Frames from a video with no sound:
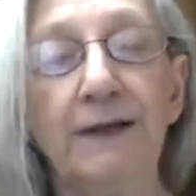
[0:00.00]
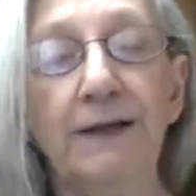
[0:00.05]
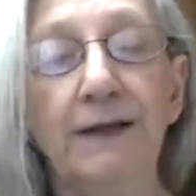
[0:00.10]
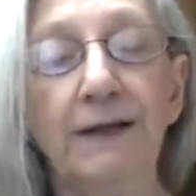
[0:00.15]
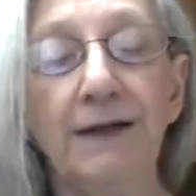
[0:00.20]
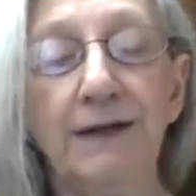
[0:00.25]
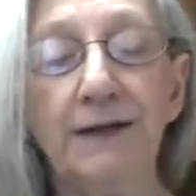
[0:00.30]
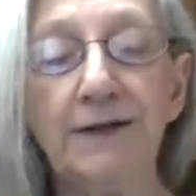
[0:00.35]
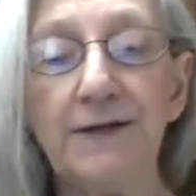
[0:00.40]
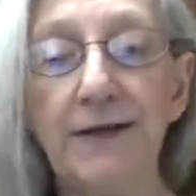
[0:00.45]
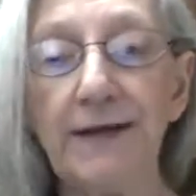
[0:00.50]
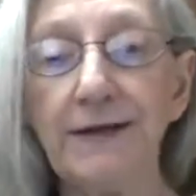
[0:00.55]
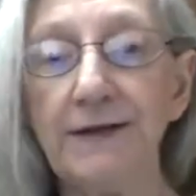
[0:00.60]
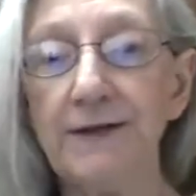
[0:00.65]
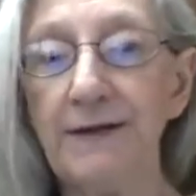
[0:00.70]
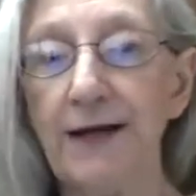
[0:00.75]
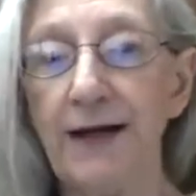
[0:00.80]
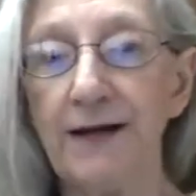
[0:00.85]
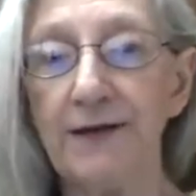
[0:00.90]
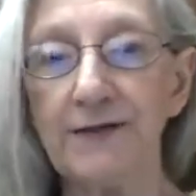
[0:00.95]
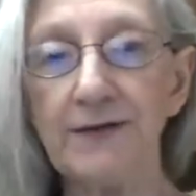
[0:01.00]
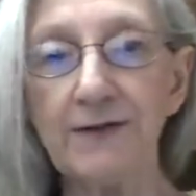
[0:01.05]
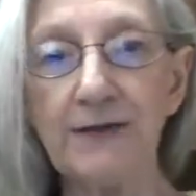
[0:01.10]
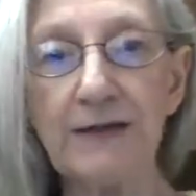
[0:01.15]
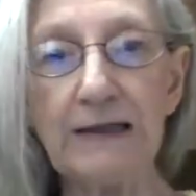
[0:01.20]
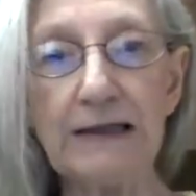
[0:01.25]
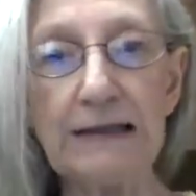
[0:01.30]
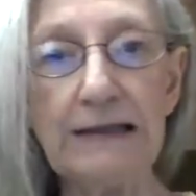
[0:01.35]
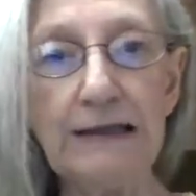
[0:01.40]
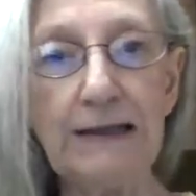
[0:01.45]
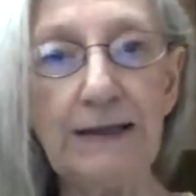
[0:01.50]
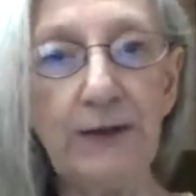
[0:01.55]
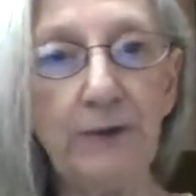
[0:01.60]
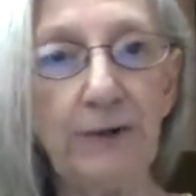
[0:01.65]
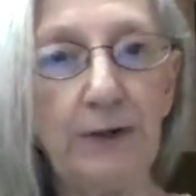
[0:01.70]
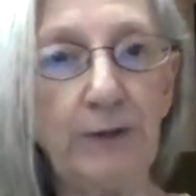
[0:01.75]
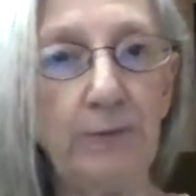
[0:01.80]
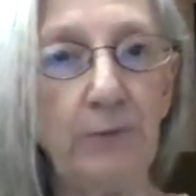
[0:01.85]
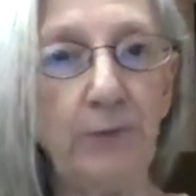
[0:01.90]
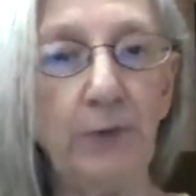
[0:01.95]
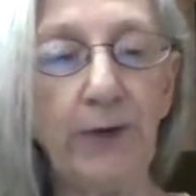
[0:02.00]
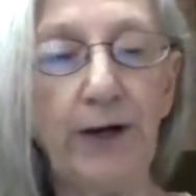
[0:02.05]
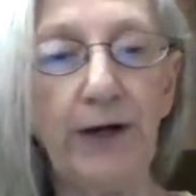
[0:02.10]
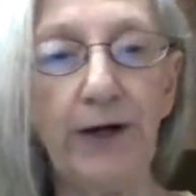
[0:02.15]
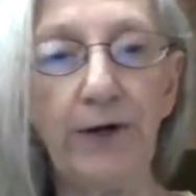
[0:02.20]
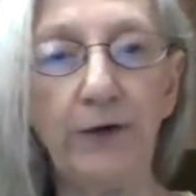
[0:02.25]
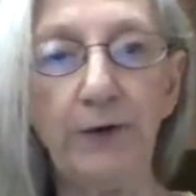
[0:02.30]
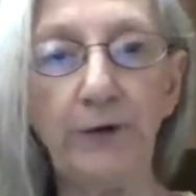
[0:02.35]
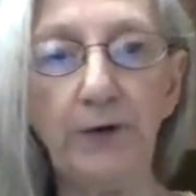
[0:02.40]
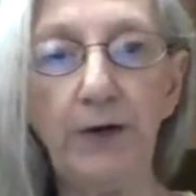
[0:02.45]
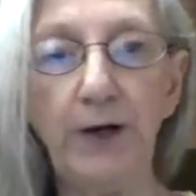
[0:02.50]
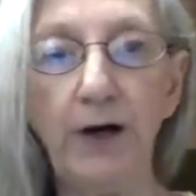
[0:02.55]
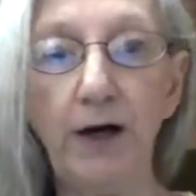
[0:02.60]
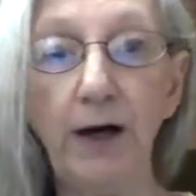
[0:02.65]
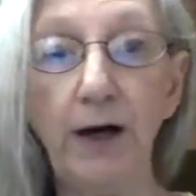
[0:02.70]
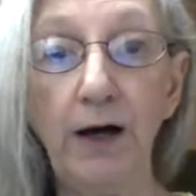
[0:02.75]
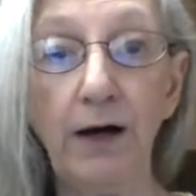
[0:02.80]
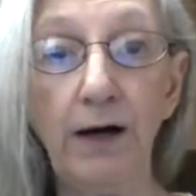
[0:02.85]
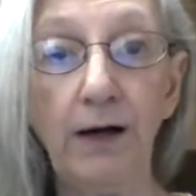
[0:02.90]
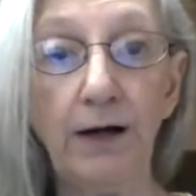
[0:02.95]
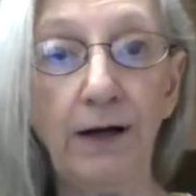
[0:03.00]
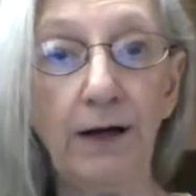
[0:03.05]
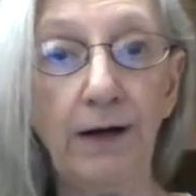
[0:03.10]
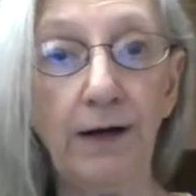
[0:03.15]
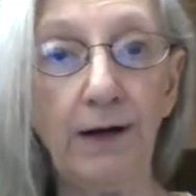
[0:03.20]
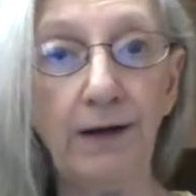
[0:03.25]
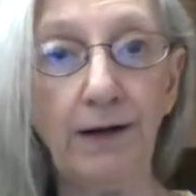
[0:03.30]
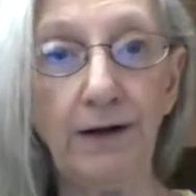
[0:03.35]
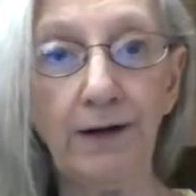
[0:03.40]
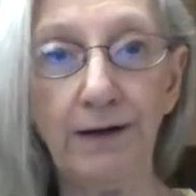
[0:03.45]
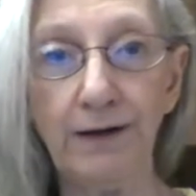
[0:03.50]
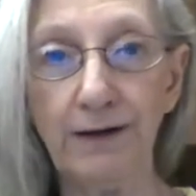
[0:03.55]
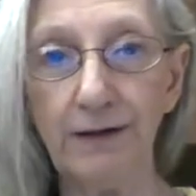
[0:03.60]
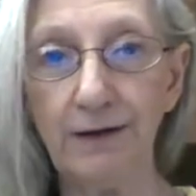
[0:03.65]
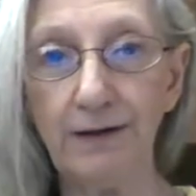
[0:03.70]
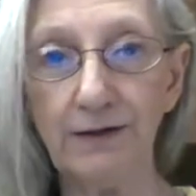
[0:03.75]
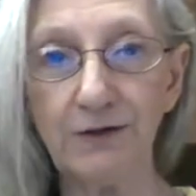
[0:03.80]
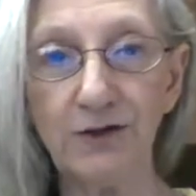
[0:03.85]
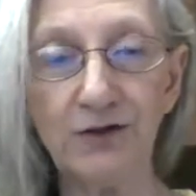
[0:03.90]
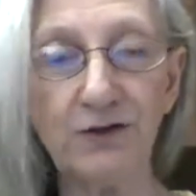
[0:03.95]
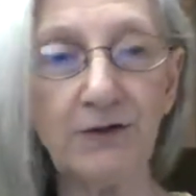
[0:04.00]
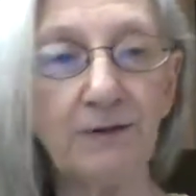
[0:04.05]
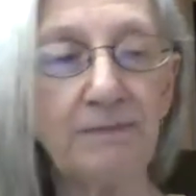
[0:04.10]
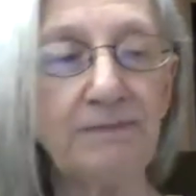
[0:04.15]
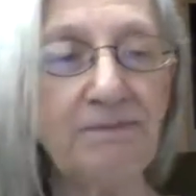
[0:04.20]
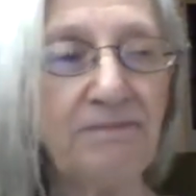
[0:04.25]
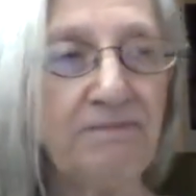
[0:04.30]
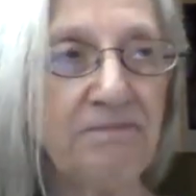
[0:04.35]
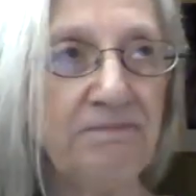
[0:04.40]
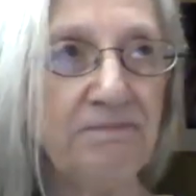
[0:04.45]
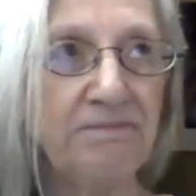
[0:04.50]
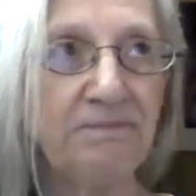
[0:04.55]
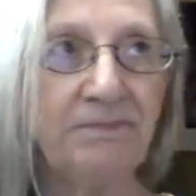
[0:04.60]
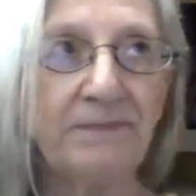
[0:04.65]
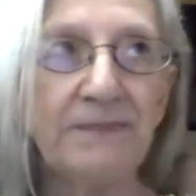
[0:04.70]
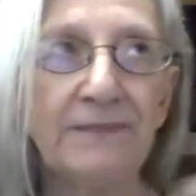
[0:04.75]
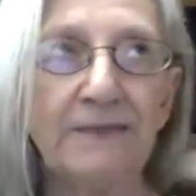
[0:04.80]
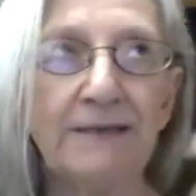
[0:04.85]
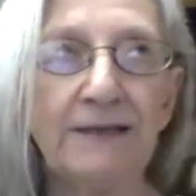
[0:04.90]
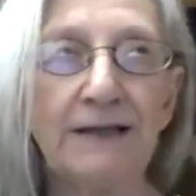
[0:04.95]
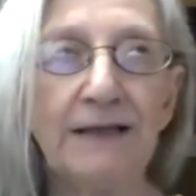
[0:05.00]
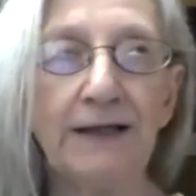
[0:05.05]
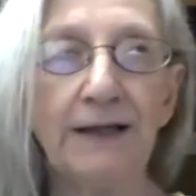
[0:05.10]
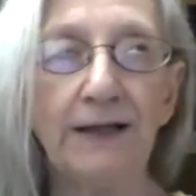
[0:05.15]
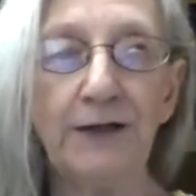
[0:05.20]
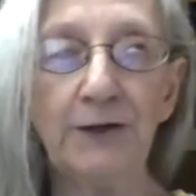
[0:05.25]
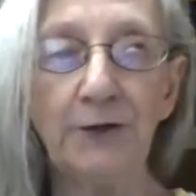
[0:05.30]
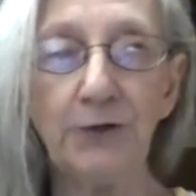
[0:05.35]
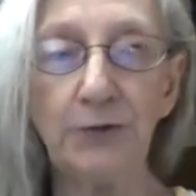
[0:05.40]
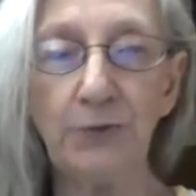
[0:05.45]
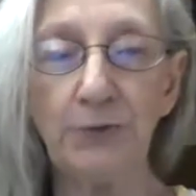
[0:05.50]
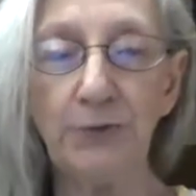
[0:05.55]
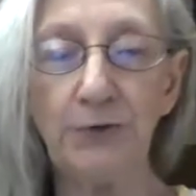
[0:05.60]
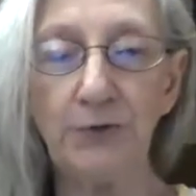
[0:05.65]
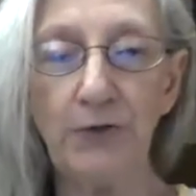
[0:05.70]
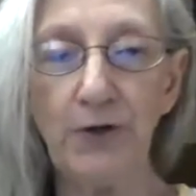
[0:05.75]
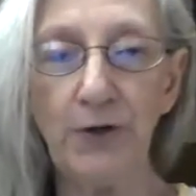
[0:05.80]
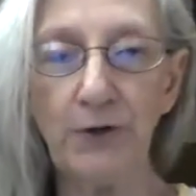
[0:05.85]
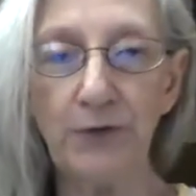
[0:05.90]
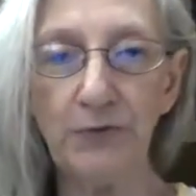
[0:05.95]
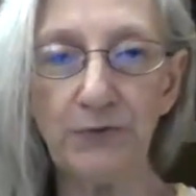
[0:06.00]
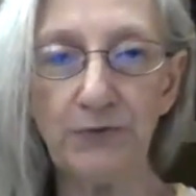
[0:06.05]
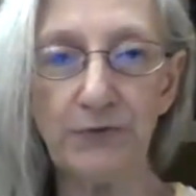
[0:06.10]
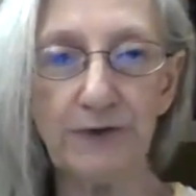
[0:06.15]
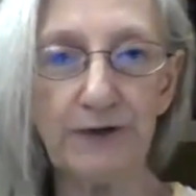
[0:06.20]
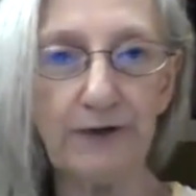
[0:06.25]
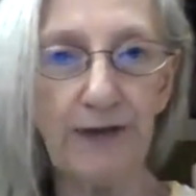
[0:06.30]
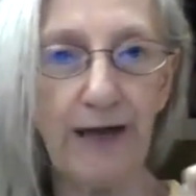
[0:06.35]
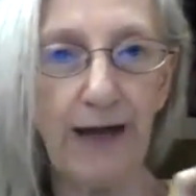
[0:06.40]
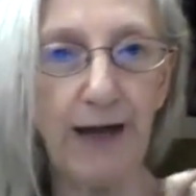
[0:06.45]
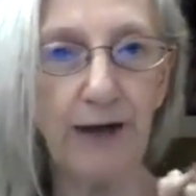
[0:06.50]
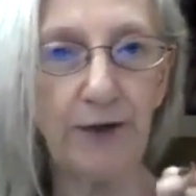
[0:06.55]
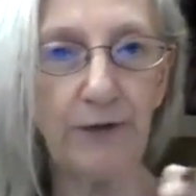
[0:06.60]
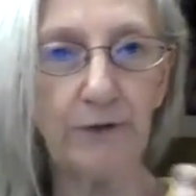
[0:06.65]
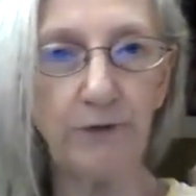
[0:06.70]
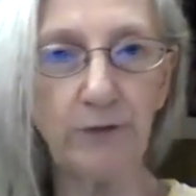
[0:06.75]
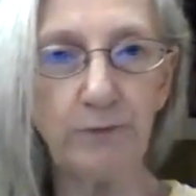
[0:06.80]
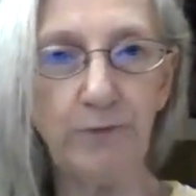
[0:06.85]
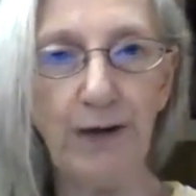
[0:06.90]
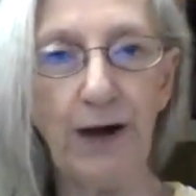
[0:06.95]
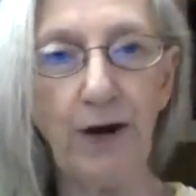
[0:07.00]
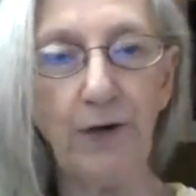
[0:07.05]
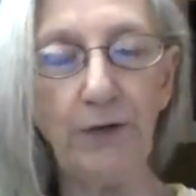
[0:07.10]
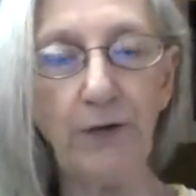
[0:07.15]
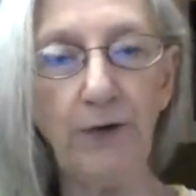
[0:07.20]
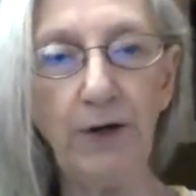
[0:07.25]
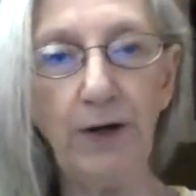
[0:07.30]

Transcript: And take a nice clearing breath. Just in through your nose and out of your mouth.